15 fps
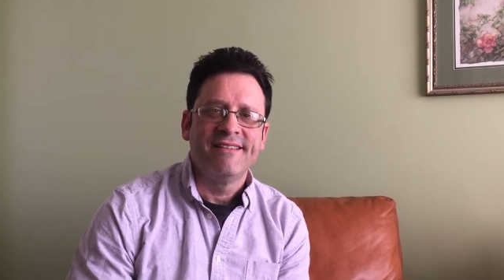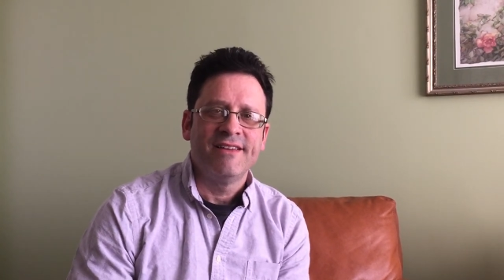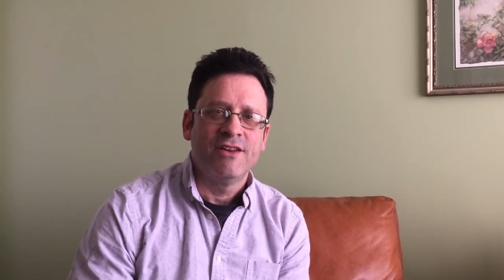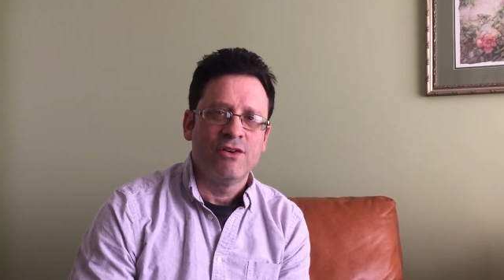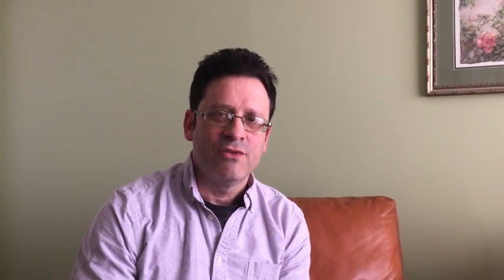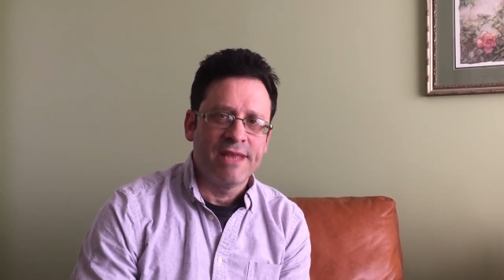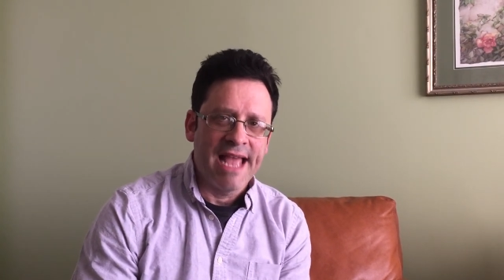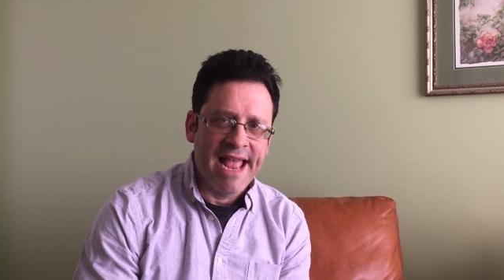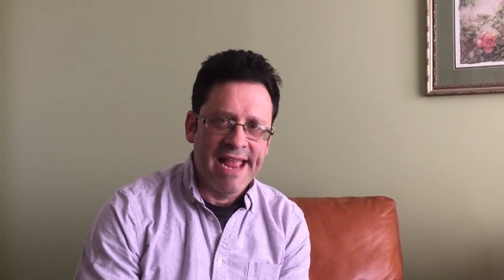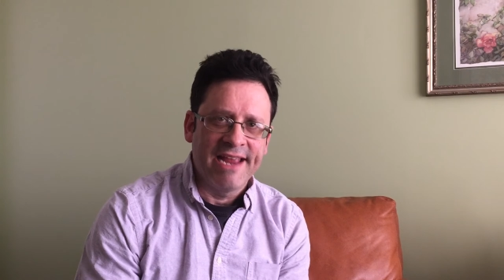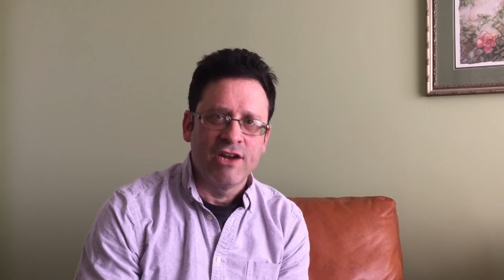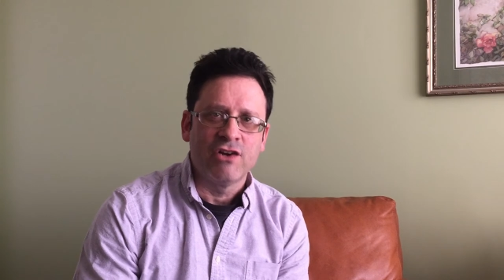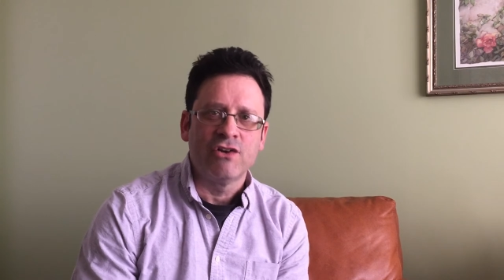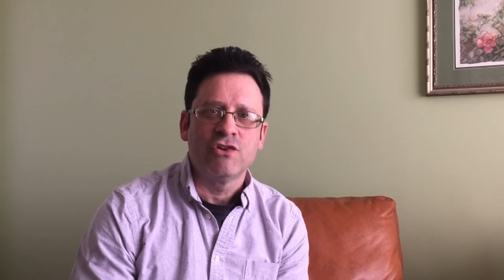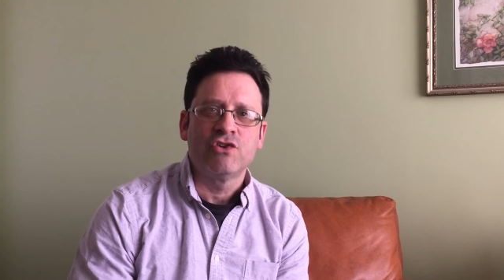you know, the
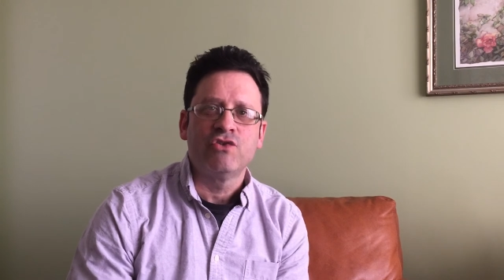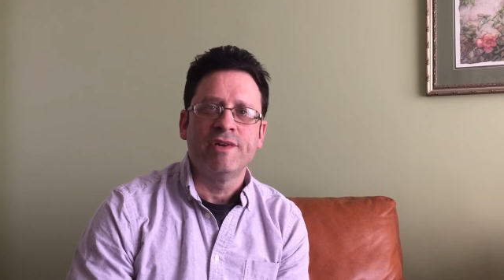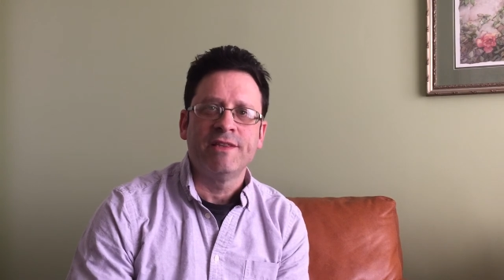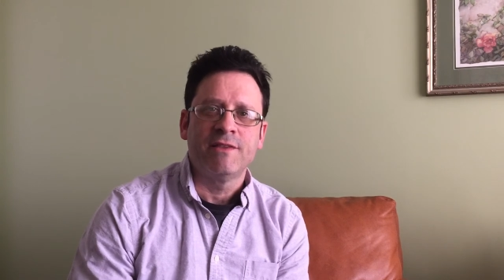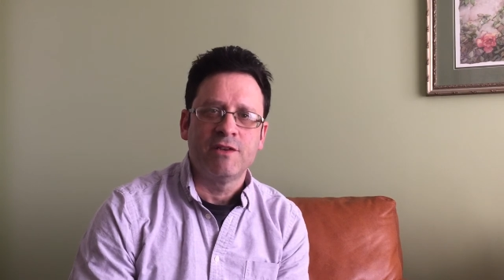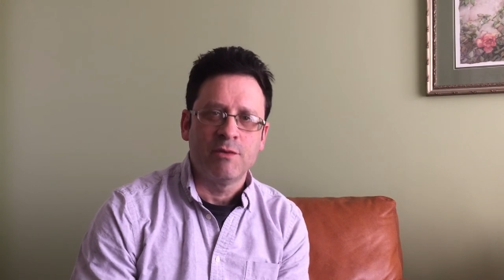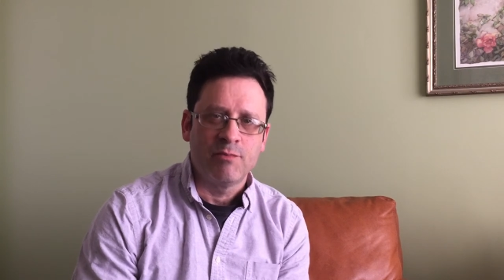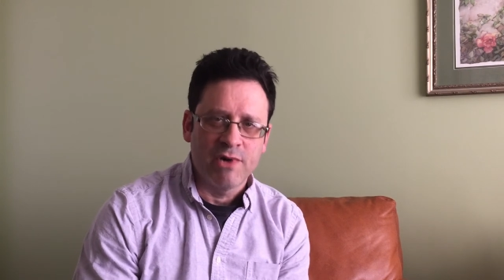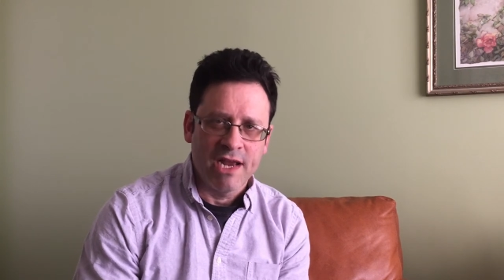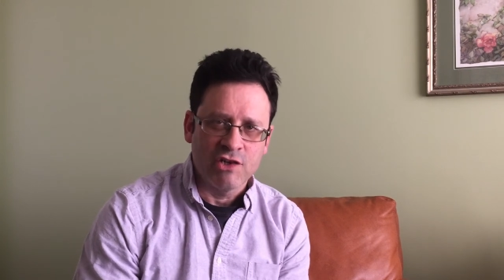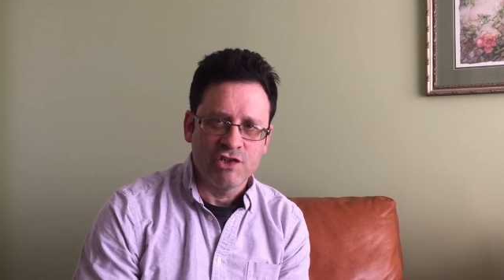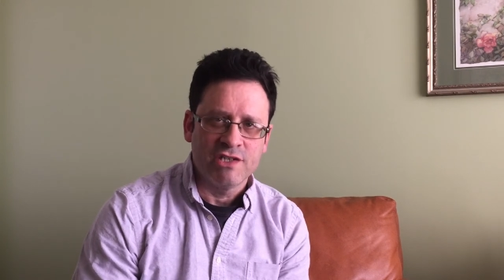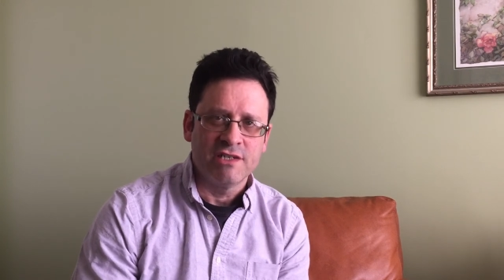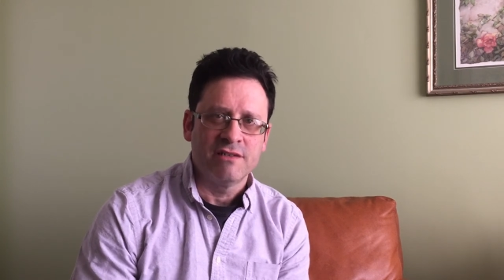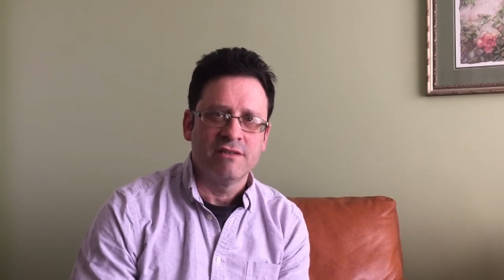anger, treat the
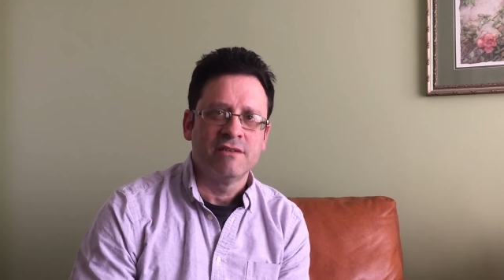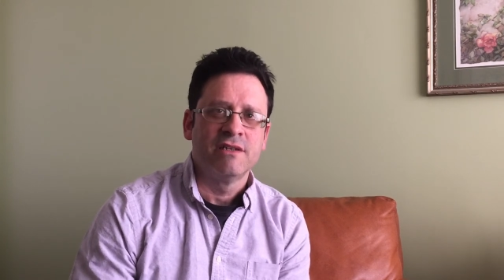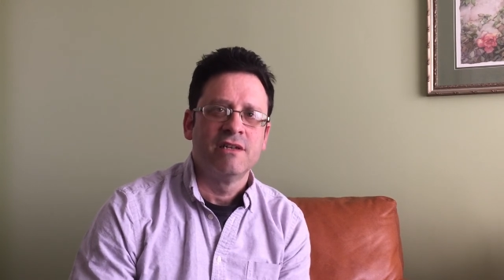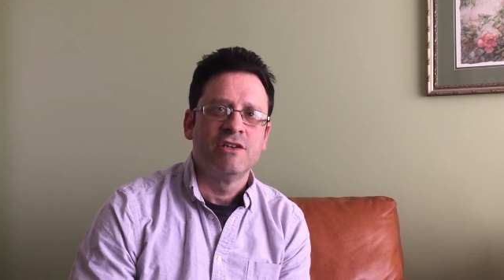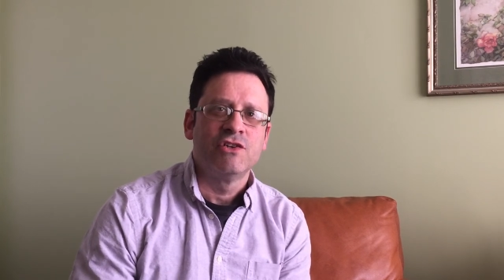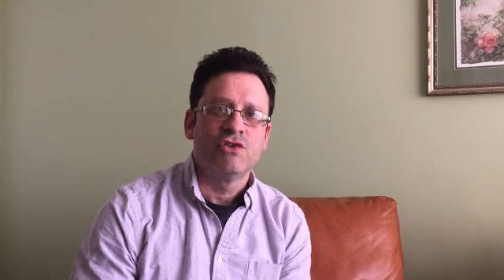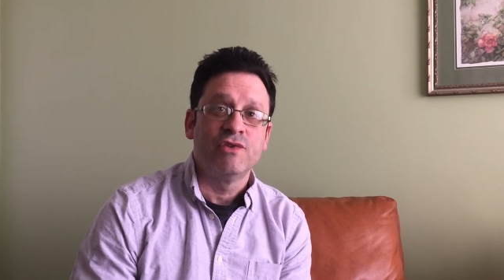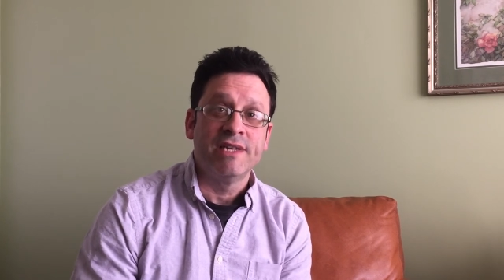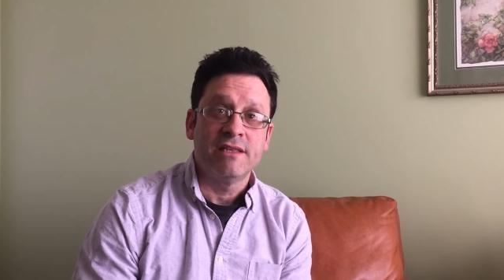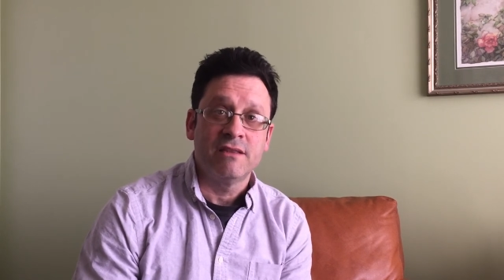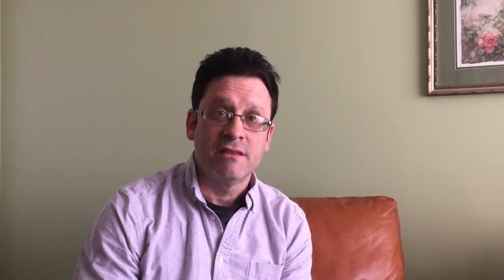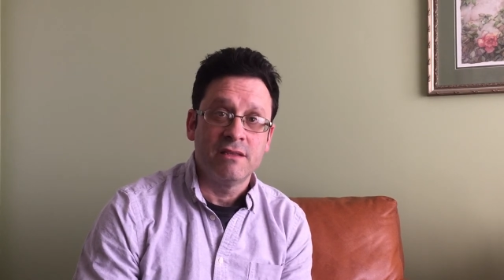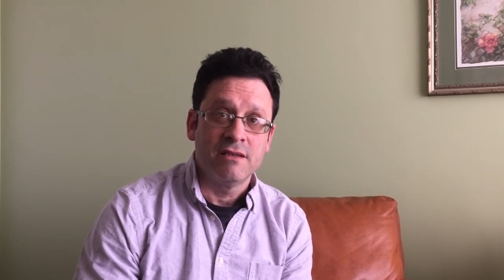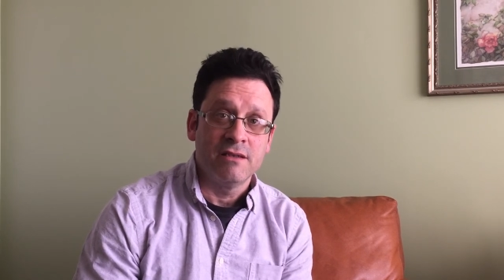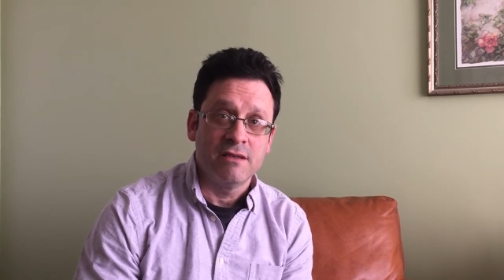depression, treat
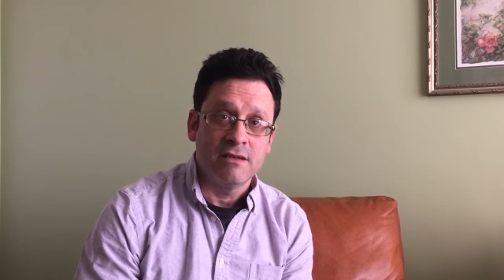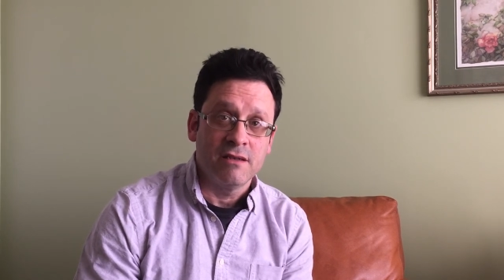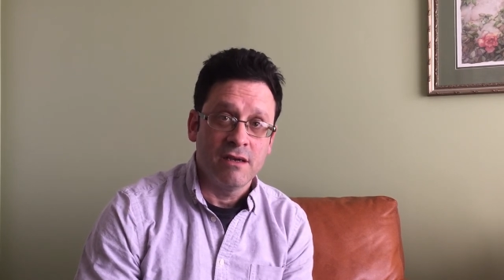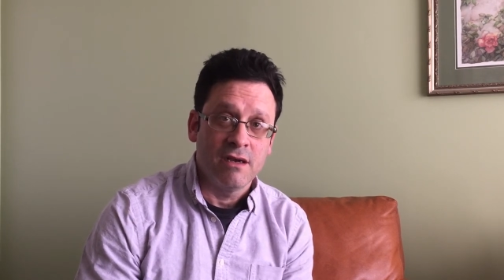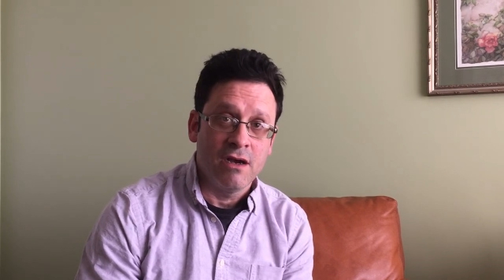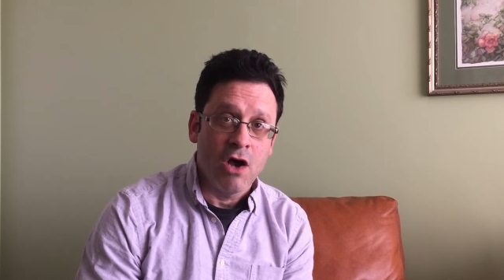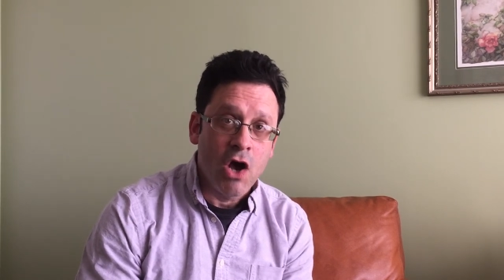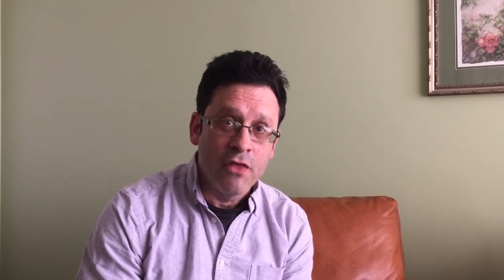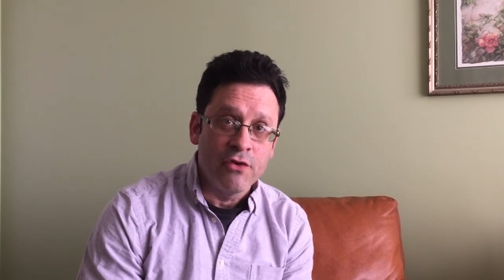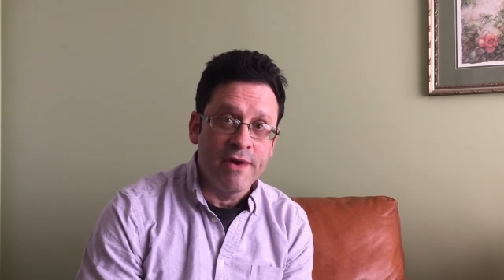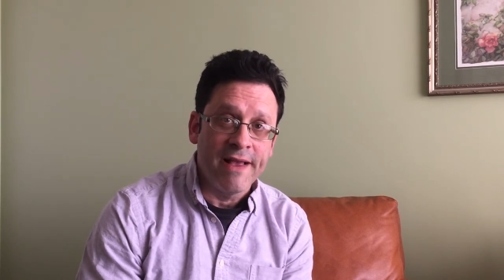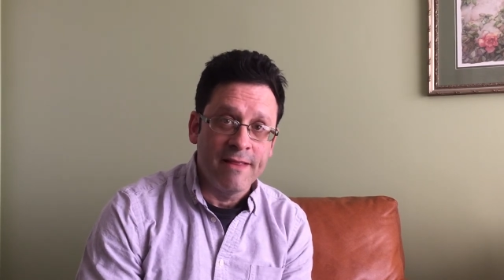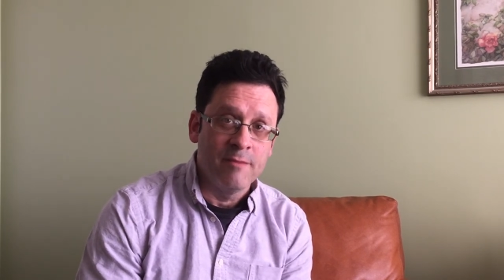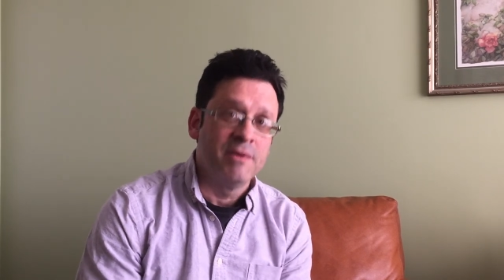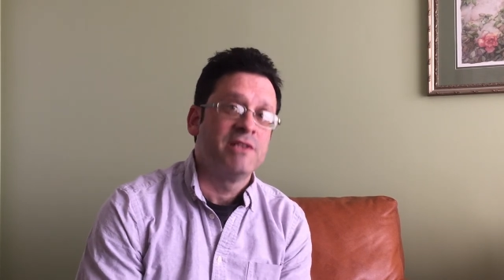the other
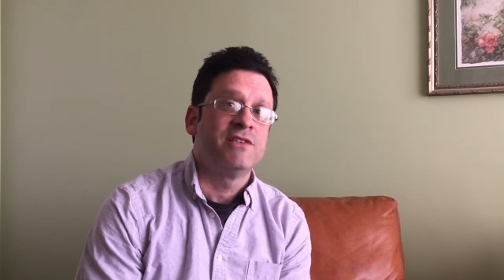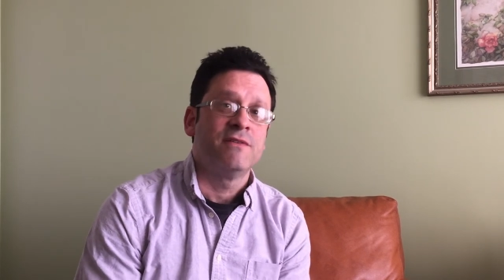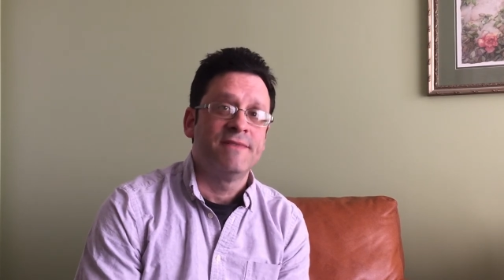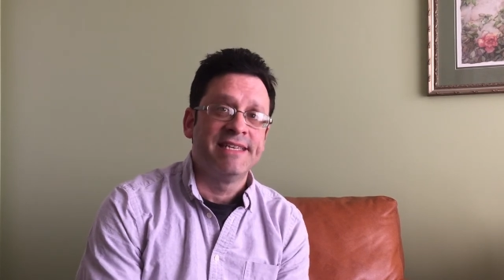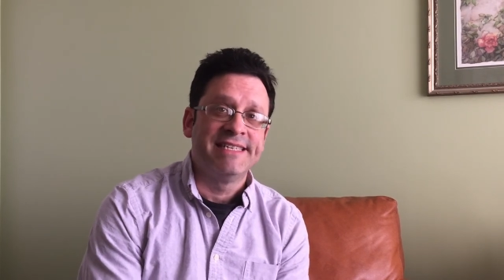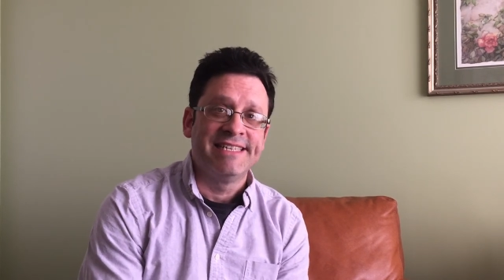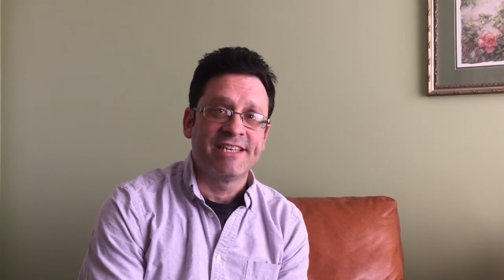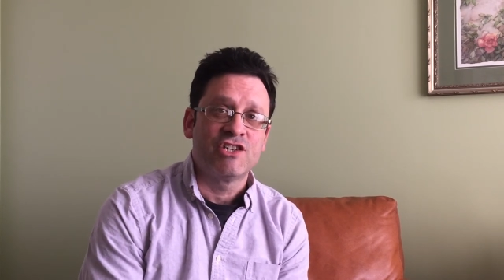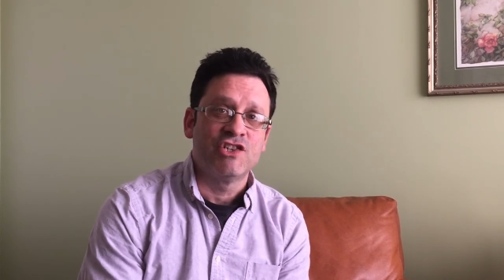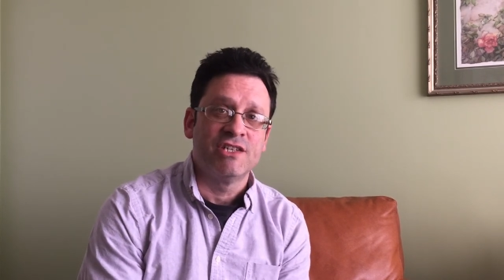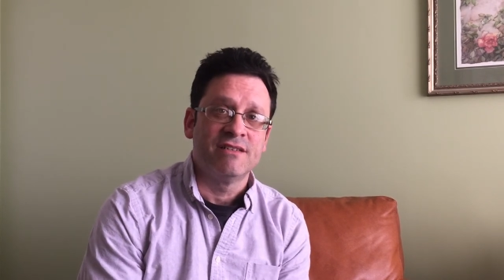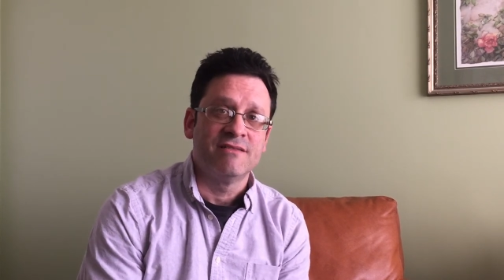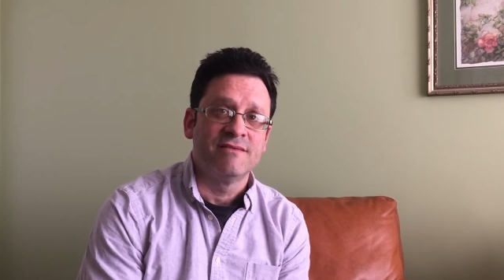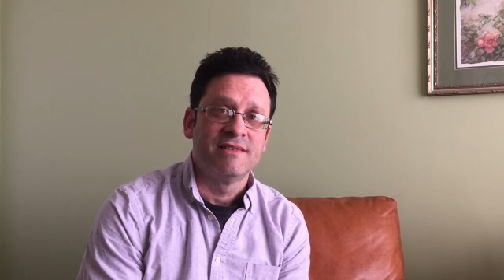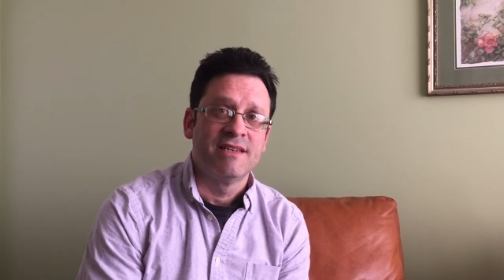elements of the
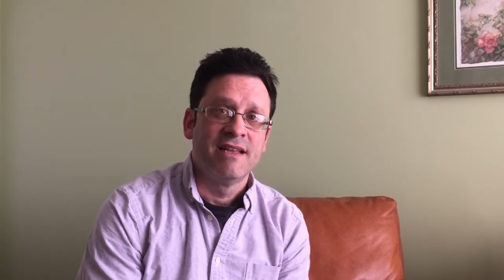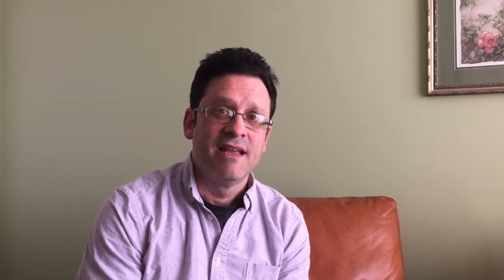addiction.